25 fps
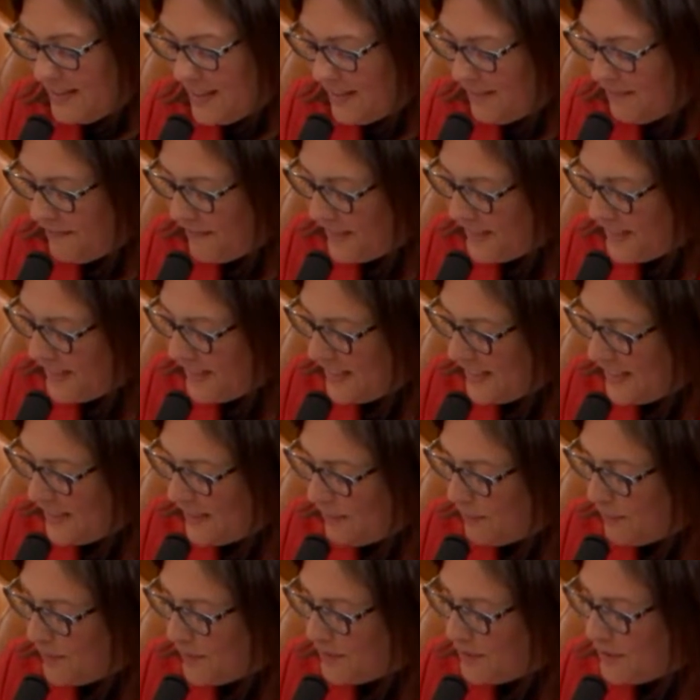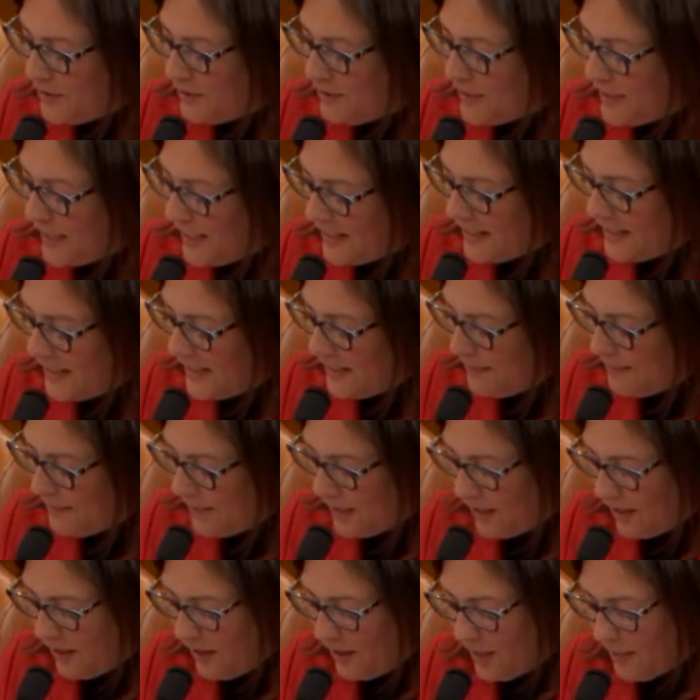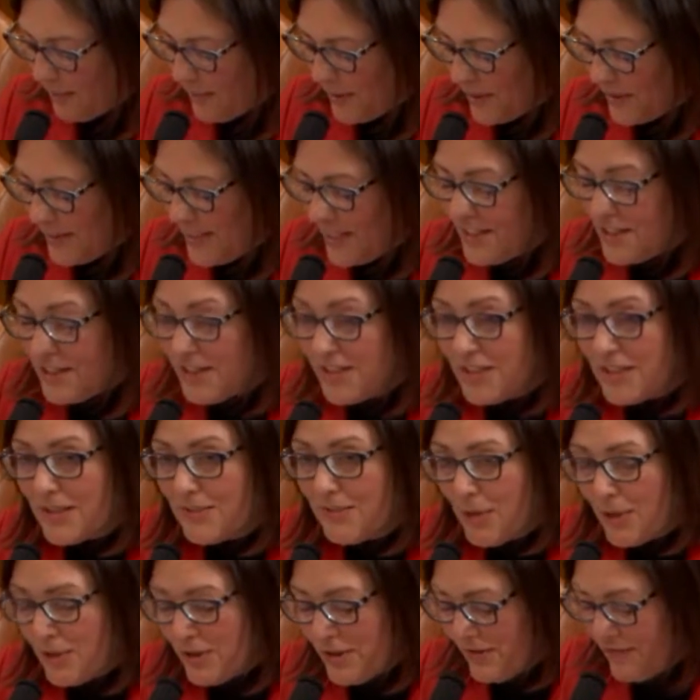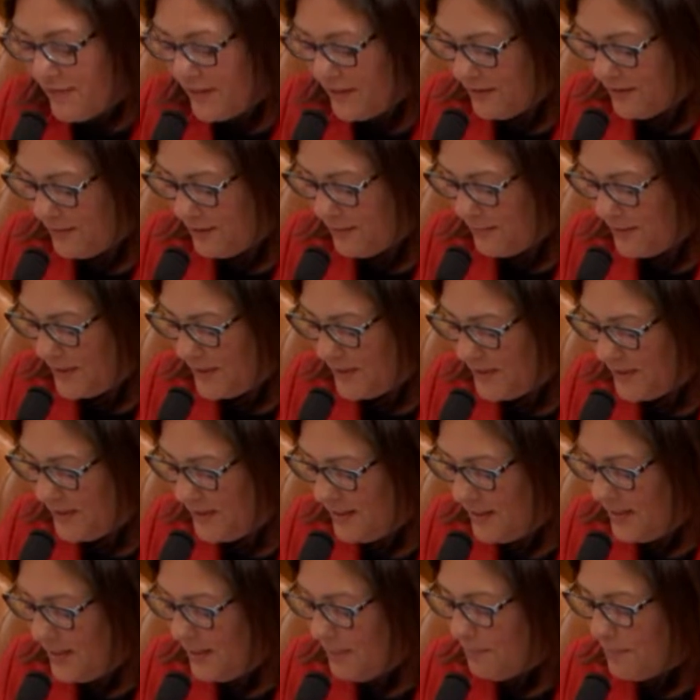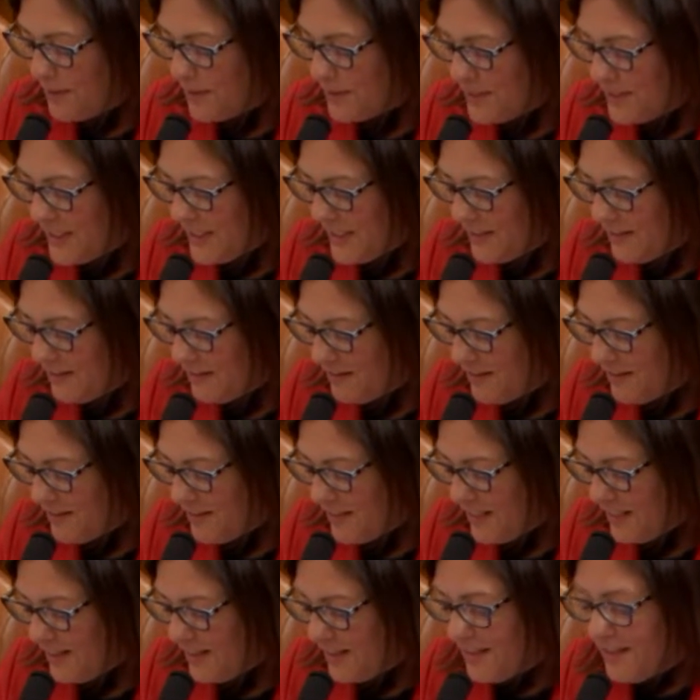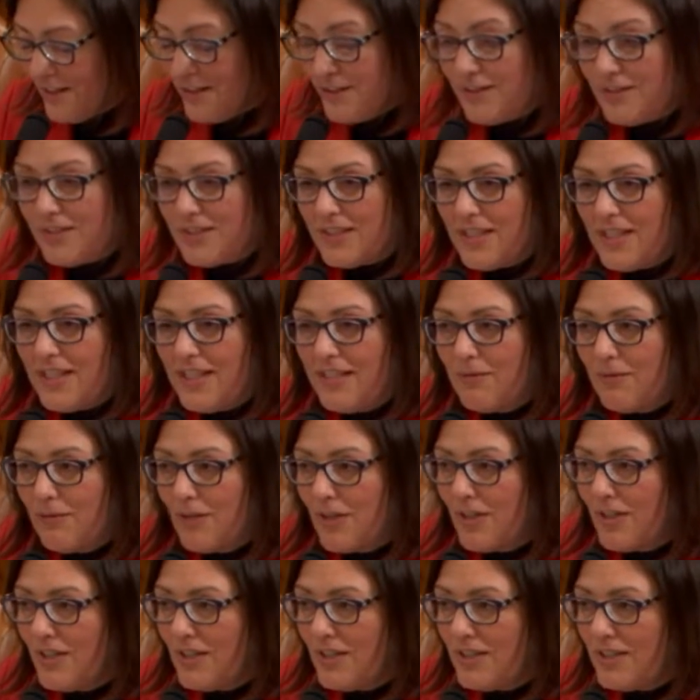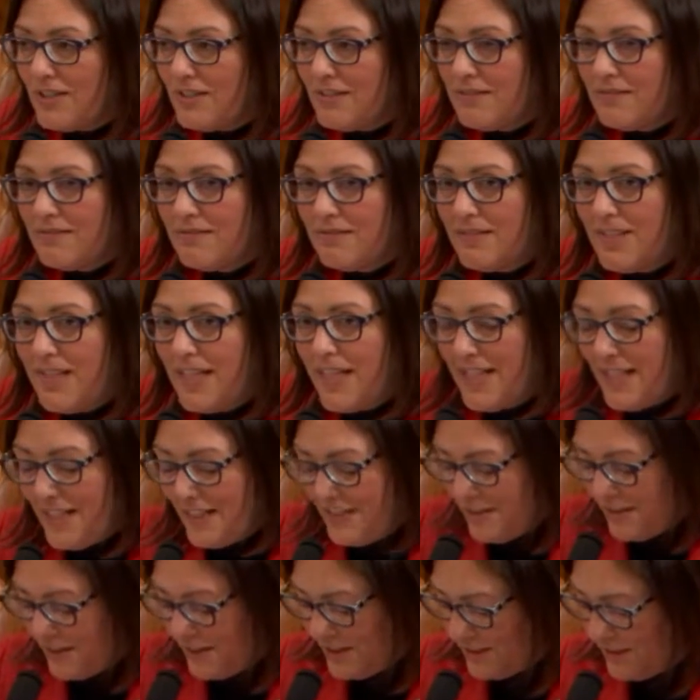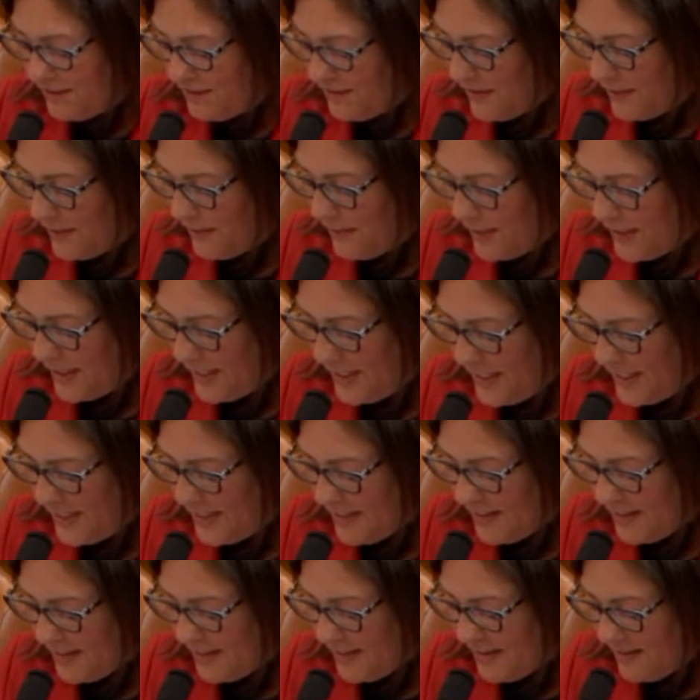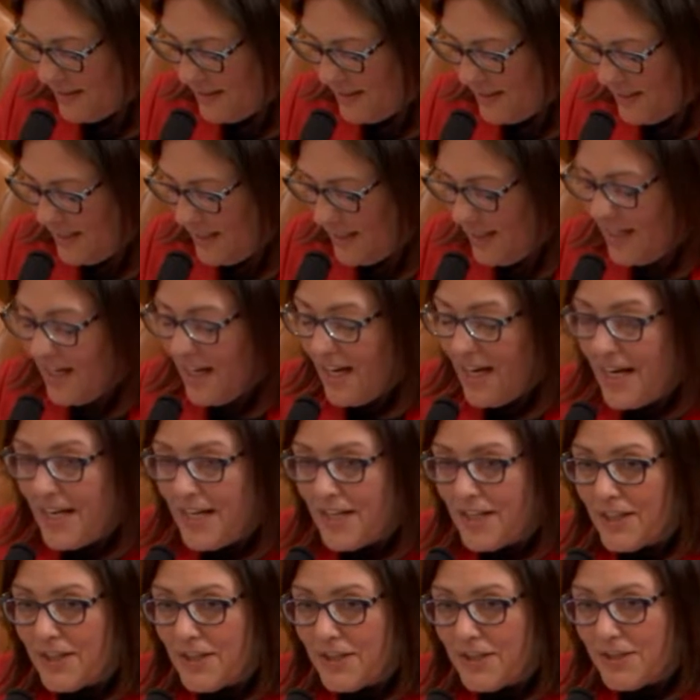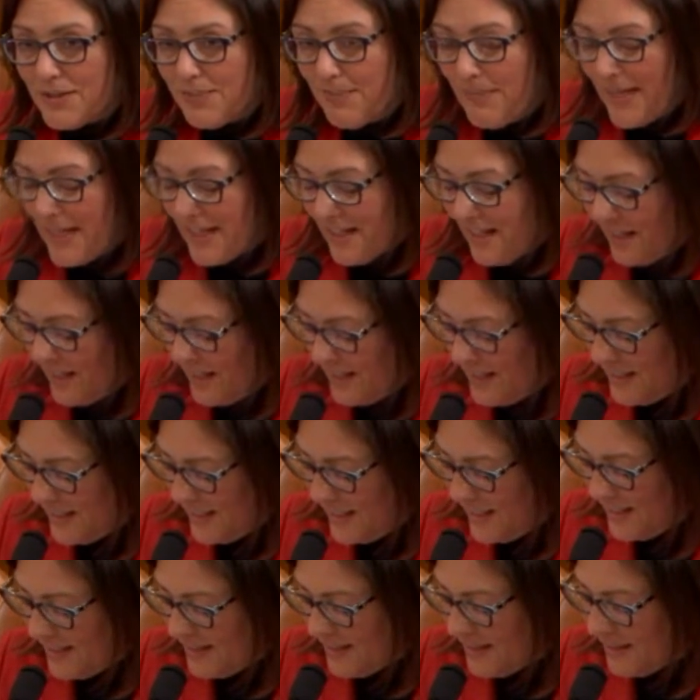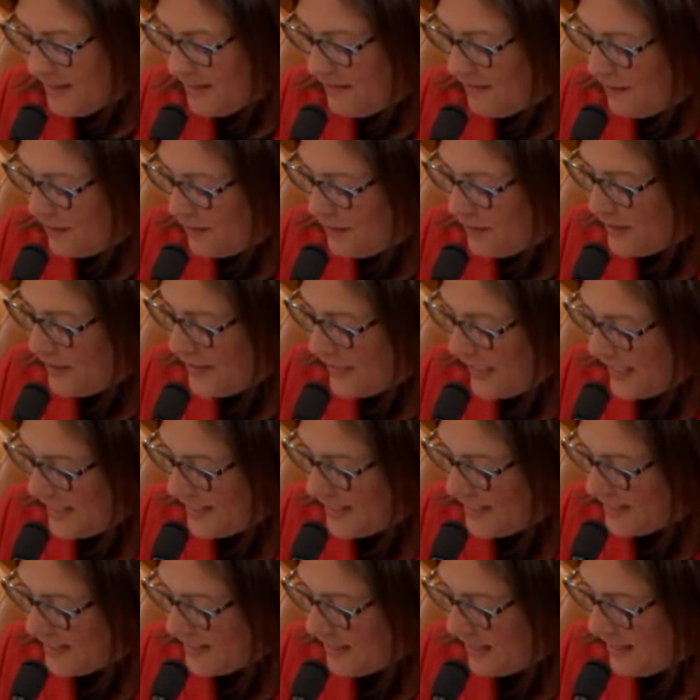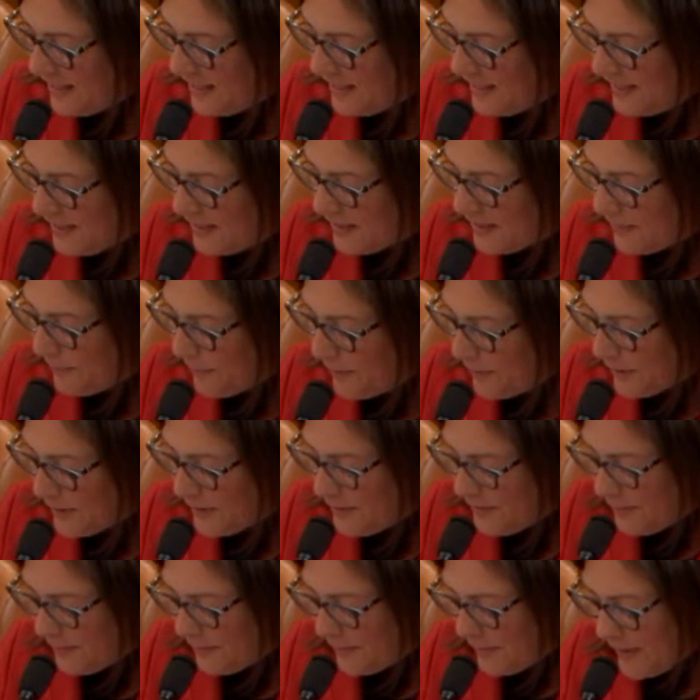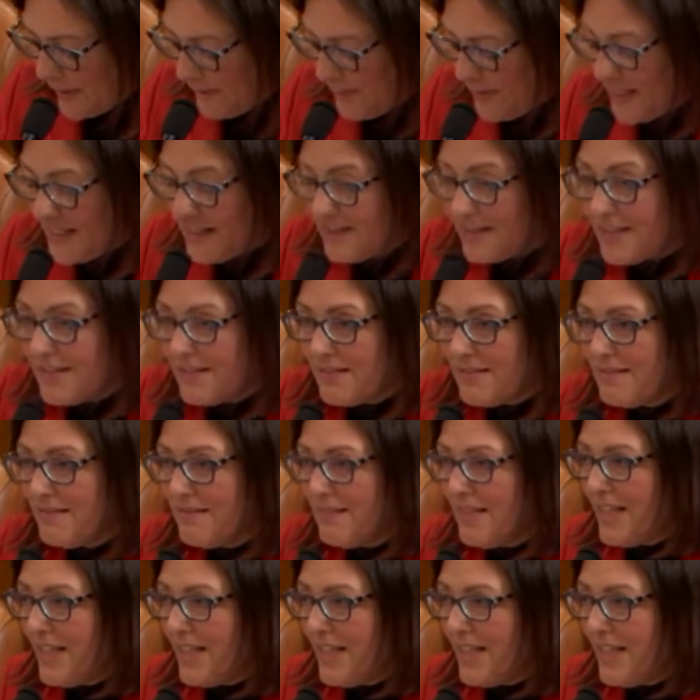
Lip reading: Defunding them will do nothing but harm our nation's most vulnerable, particularly those in rural and underserved communities. I urge my colleagues to vote yes on this important amendment,